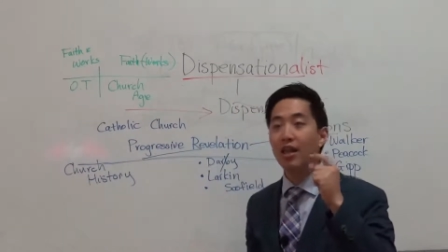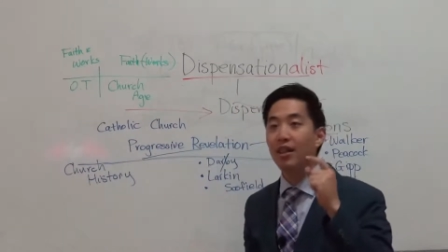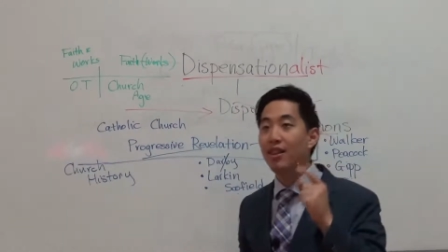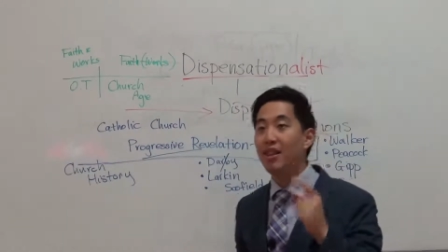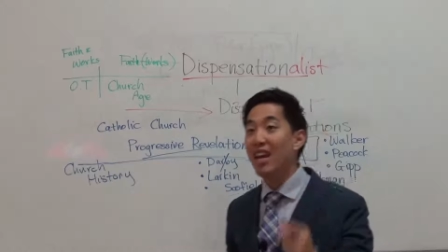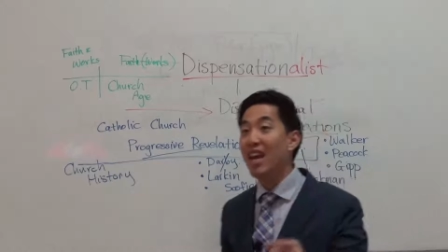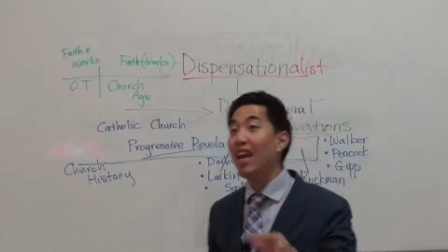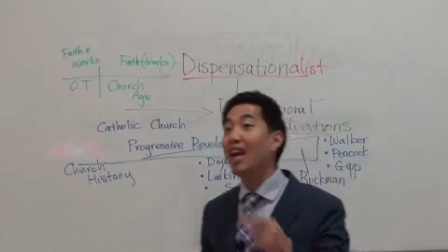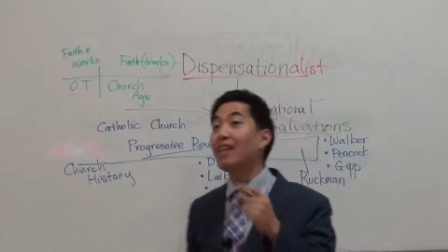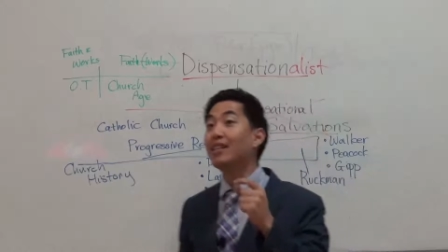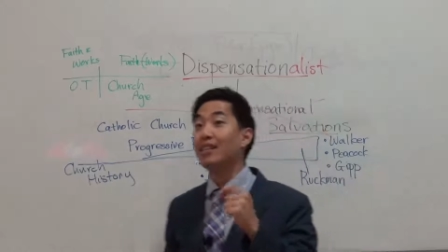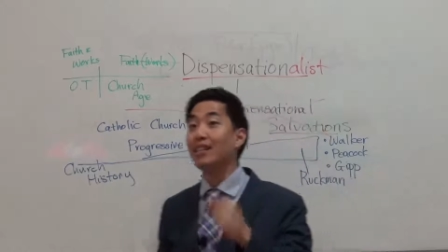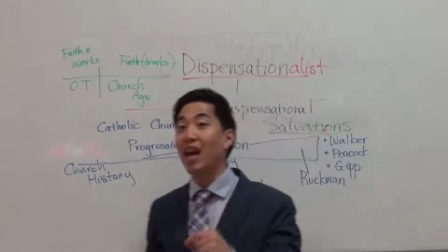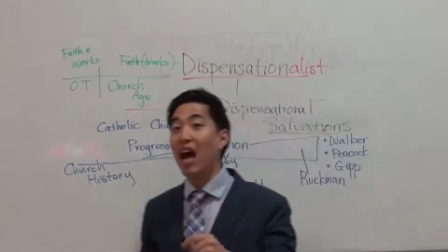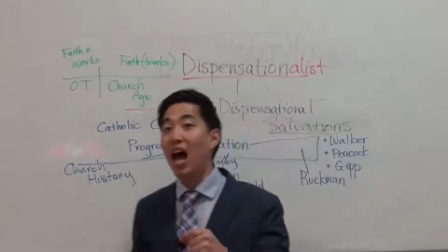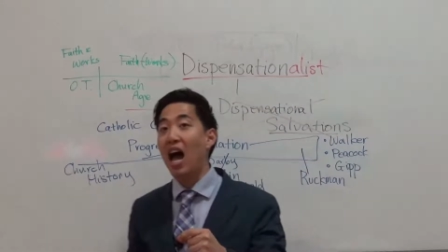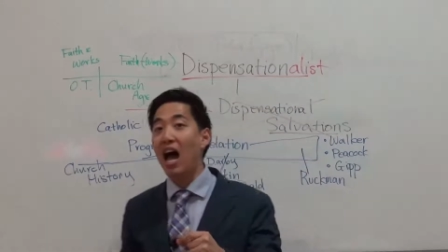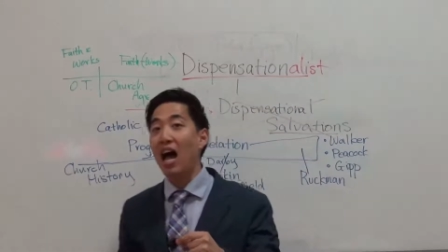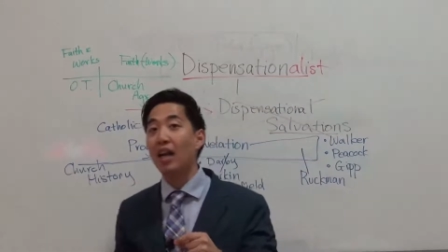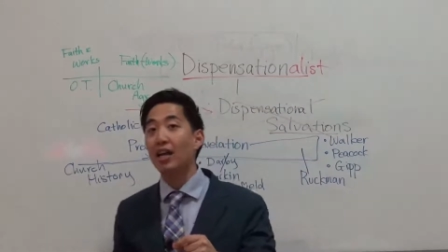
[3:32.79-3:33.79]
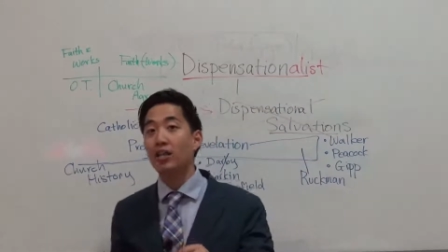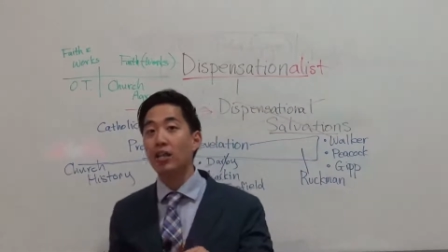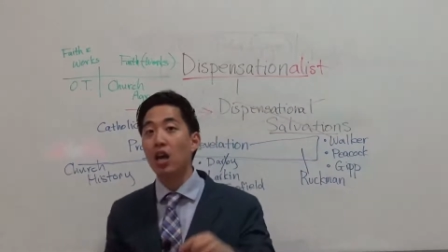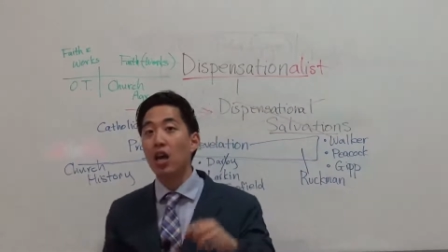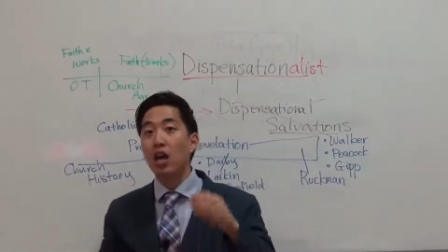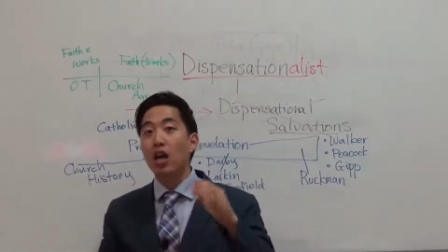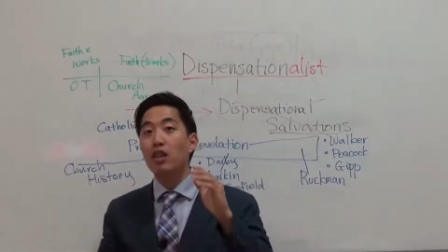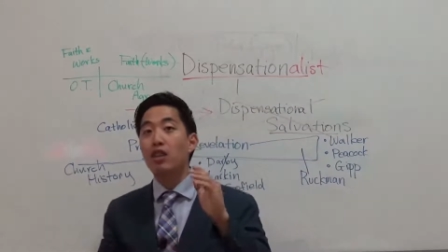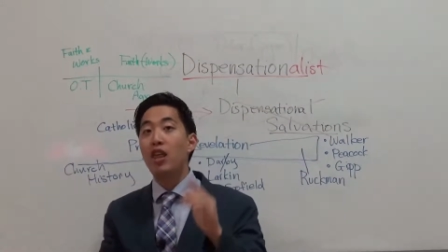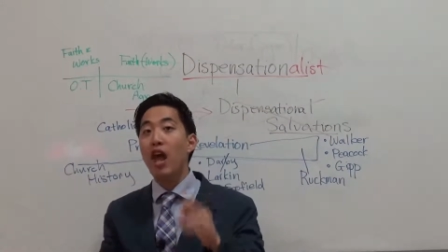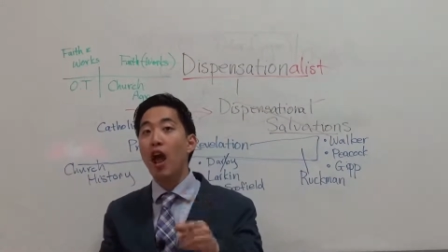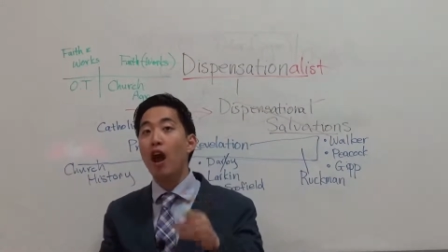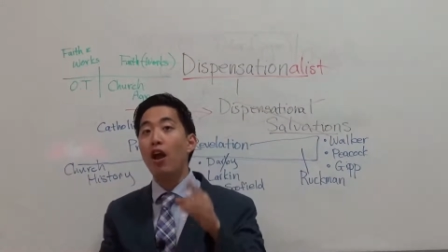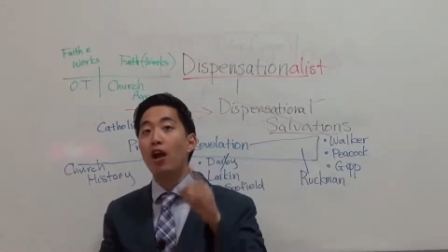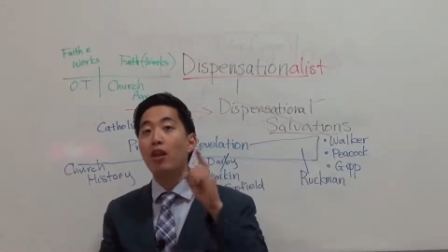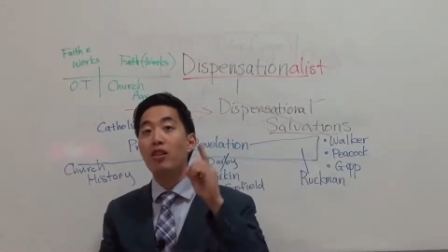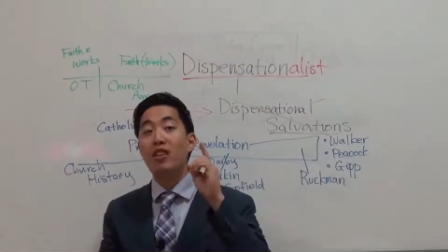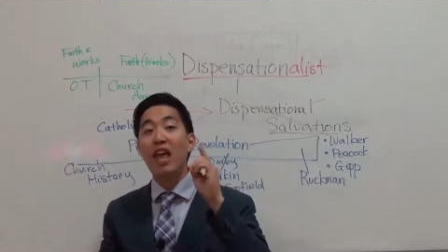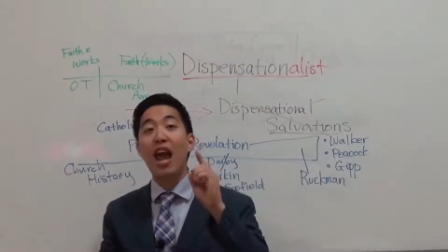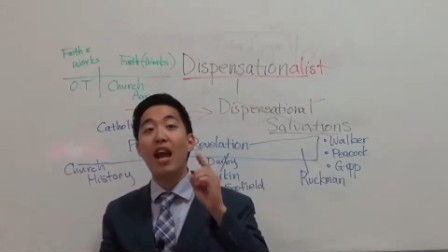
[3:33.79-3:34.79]
These guys,
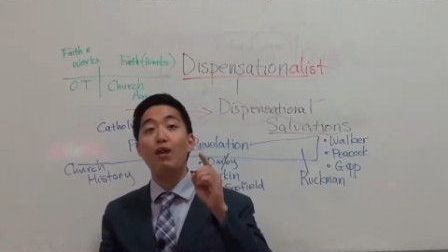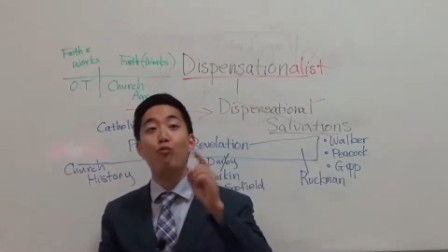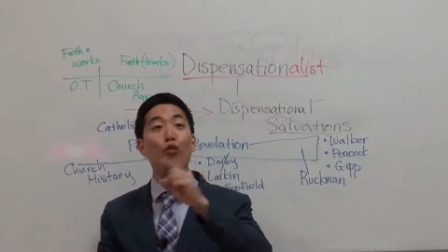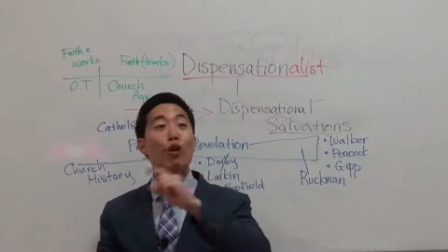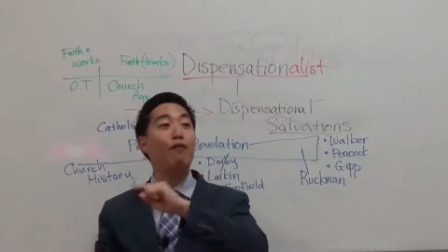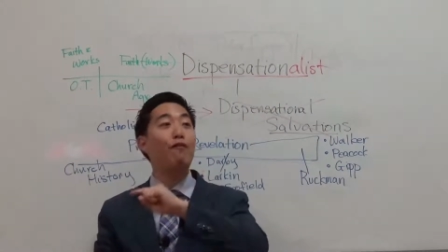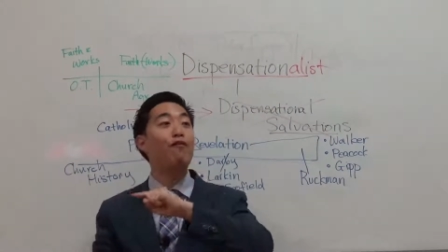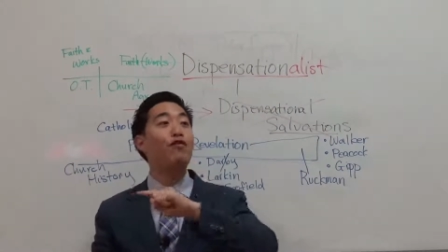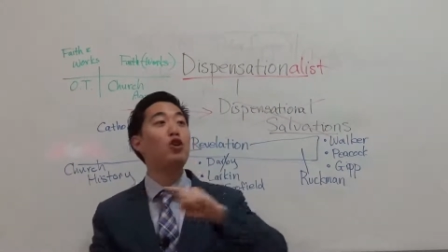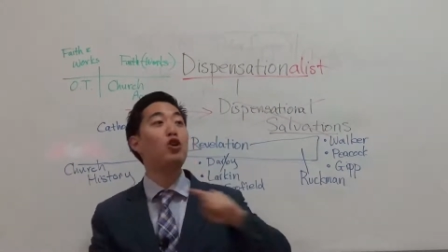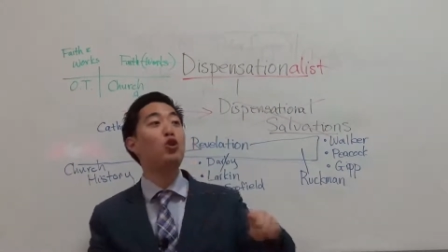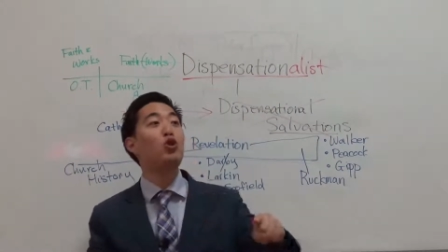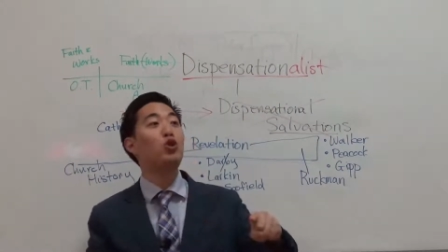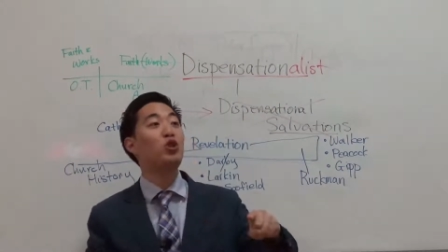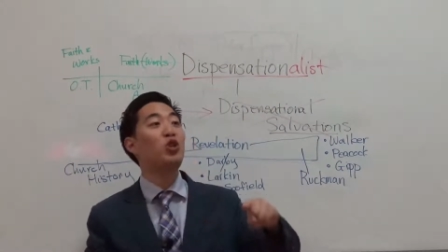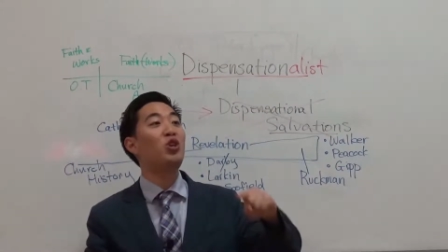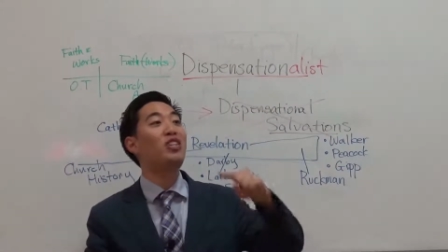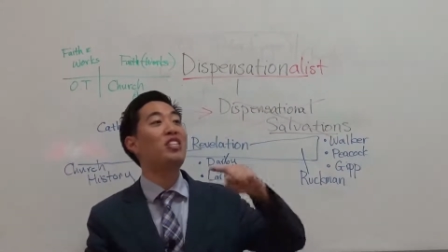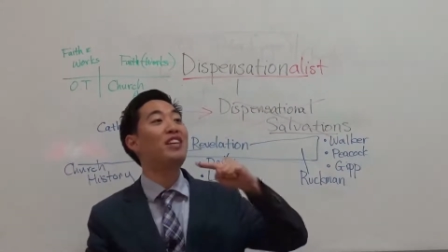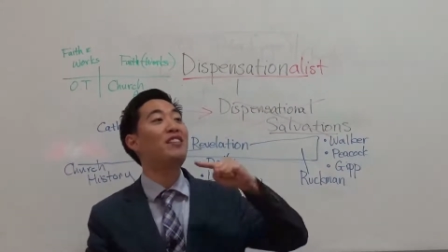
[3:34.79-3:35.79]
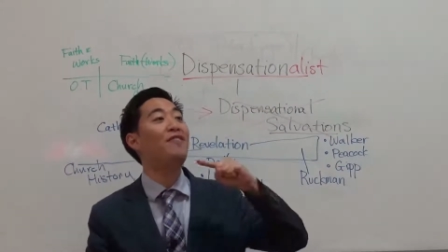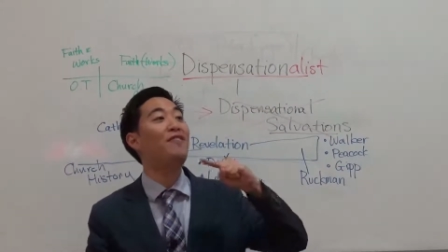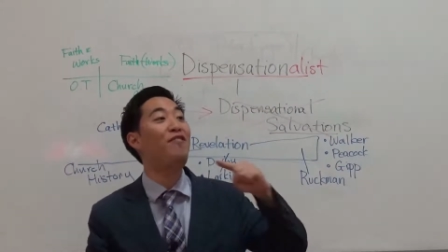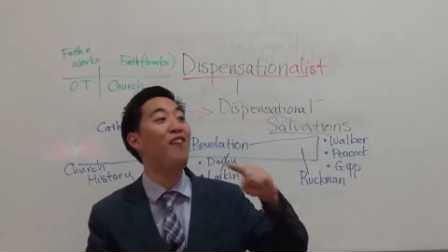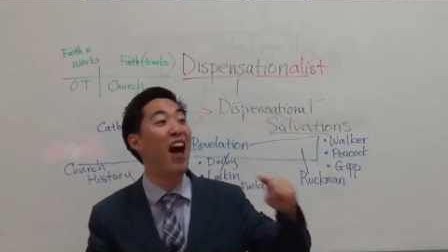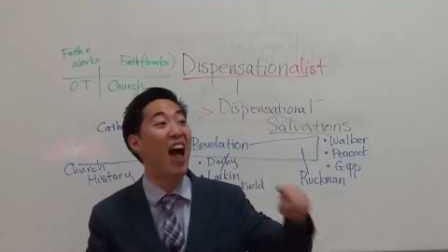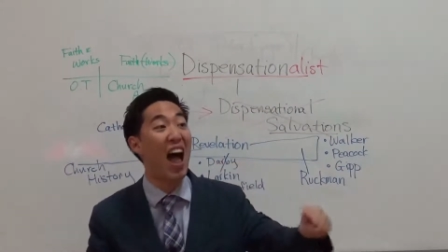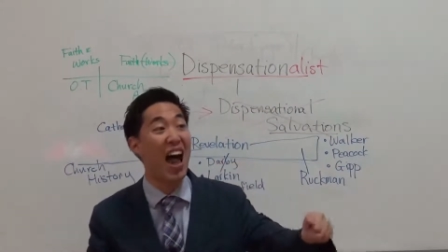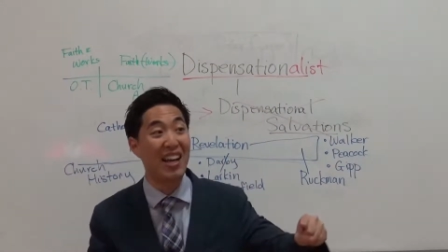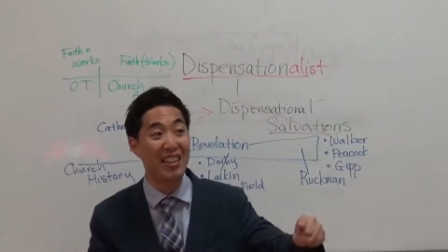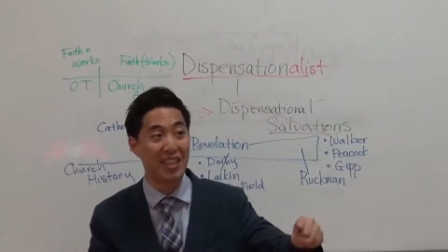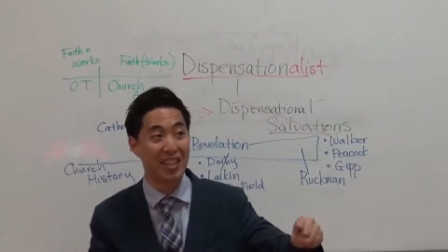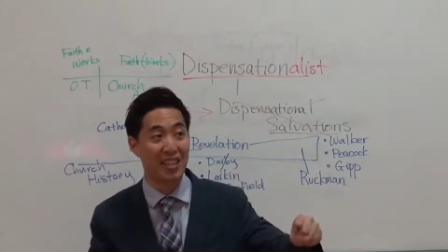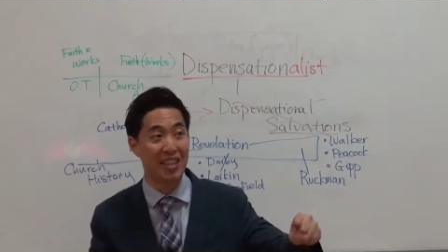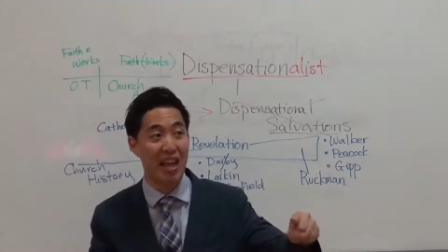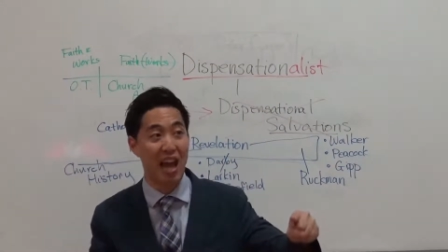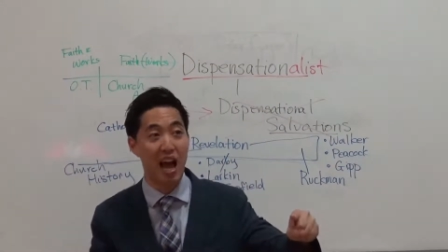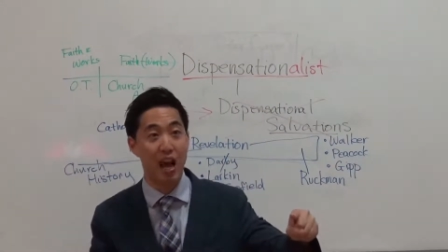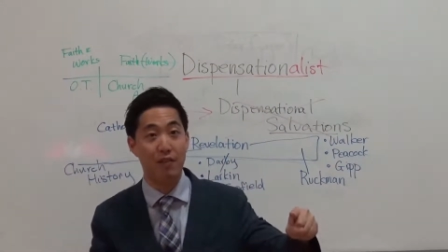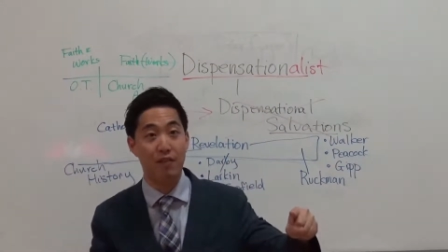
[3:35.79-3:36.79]
they refuse to divide the
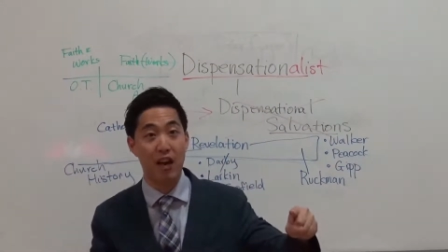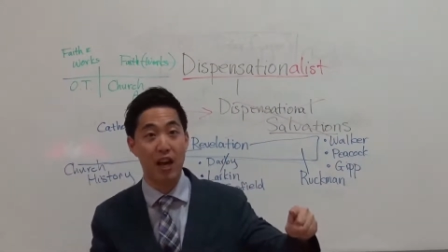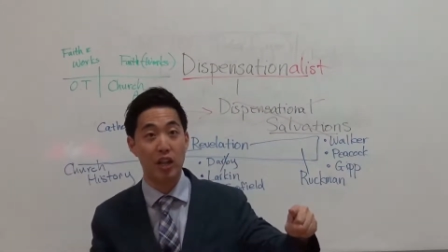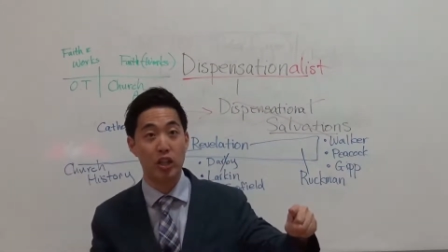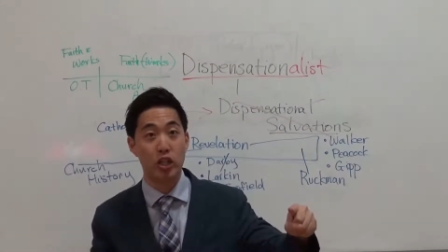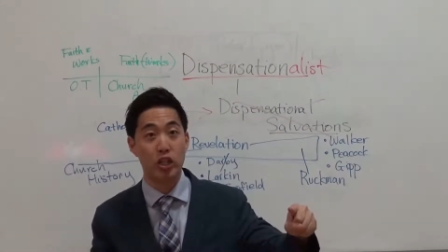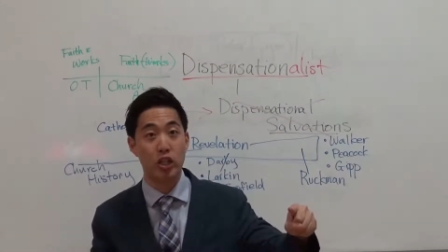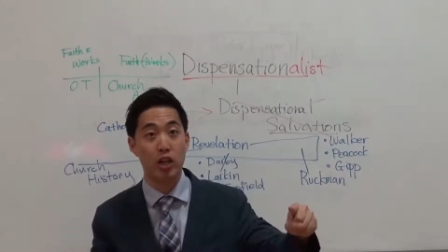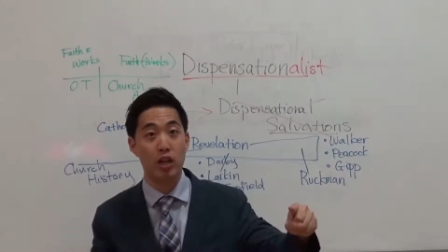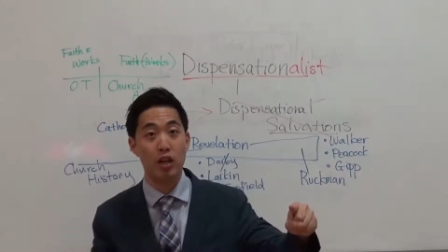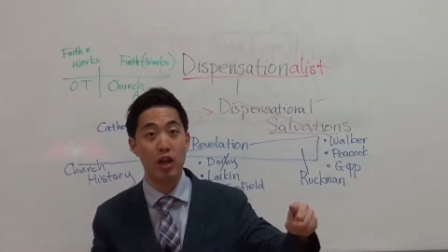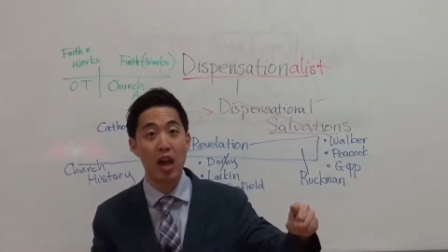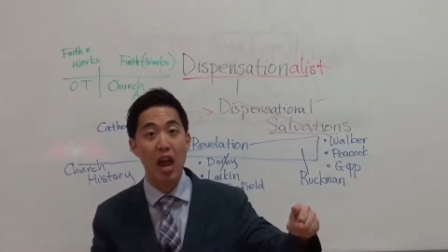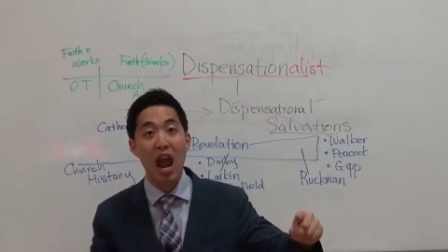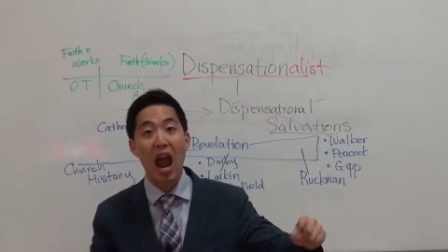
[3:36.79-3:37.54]
salvation,